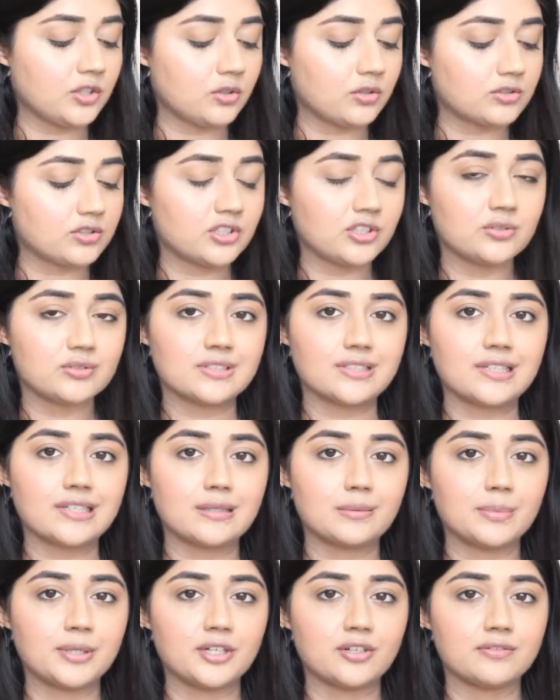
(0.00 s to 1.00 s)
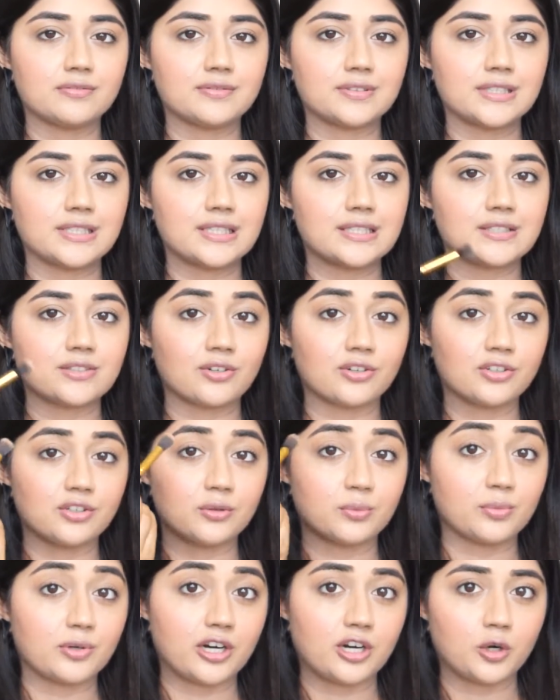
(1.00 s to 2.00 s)
You can also use a little bit of this on
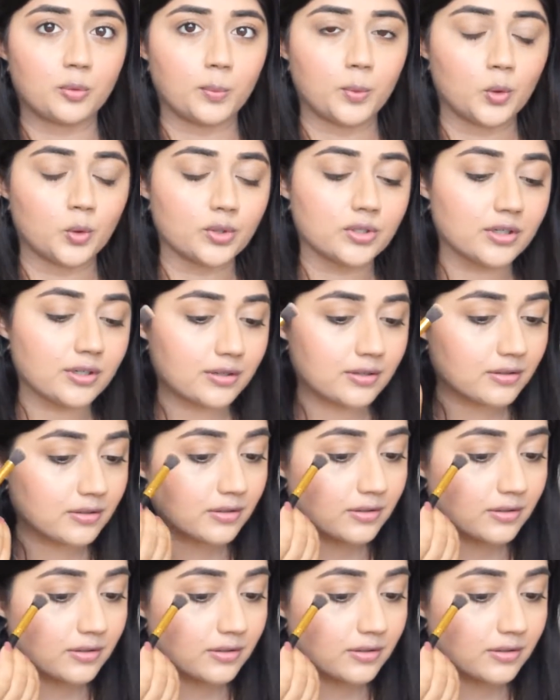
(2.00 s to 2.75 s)
your brow bone.